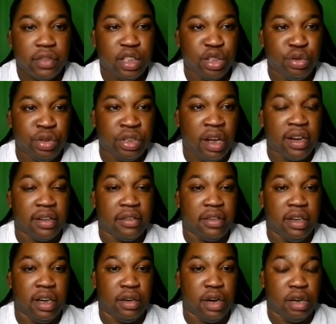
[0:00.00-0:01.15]
We saw the
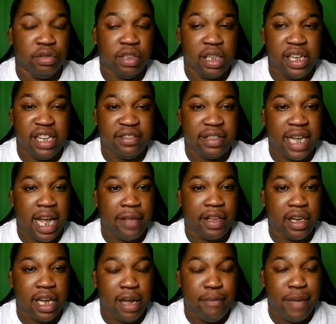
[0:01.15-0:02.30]
uh, go to the left side, the
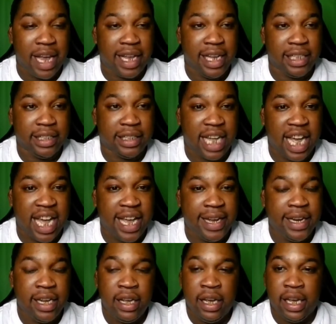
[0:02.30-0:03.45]
cut back inside,
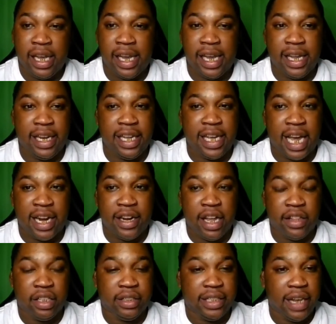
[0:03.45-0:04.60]
and he got
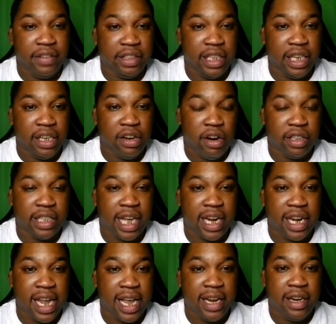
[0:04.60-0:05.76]
another 17 yards out
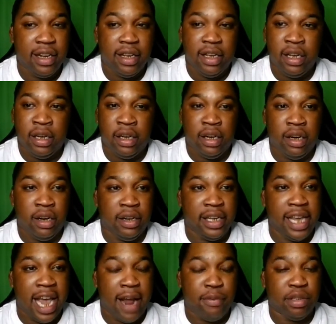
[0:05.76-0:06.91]
of that. Uh,
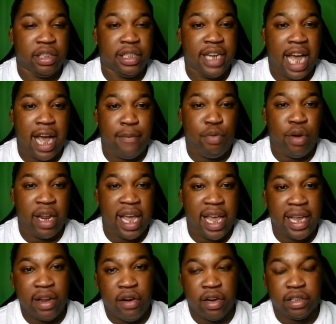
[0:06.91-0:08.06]
he averaged 9.8
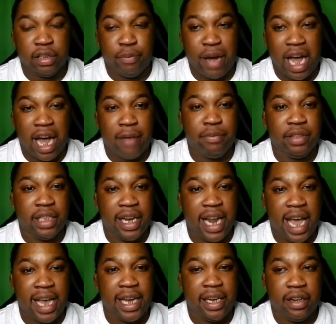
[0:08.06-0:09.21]
yards a pop
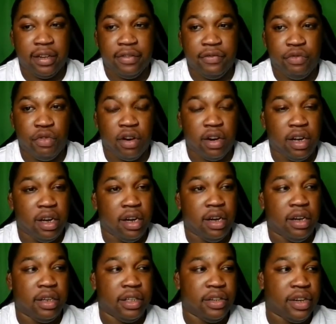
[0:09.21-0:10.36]
tonight for
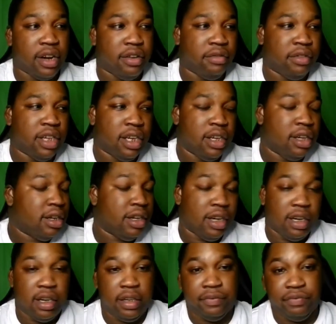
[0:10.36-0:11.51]
uh, you know,
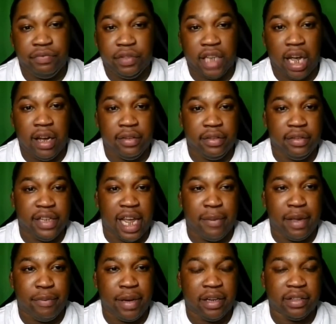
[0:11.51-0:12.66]
uh Tom
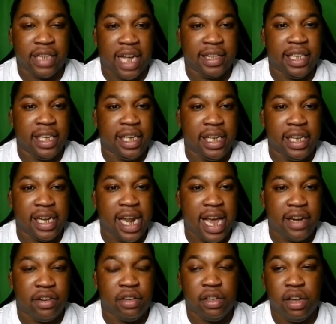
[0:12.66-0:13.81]
Dameon Pierce. I think he can
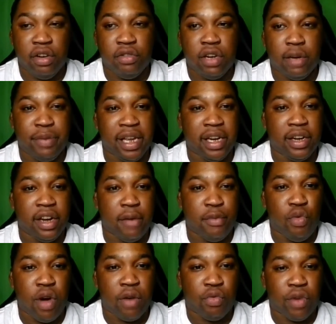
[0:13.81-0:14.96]
handle the load of being a number
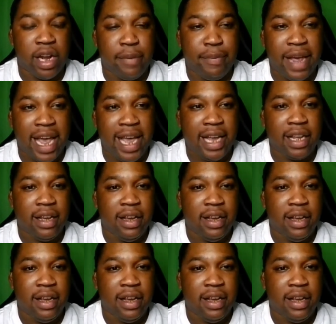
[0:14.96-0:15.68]
one running back.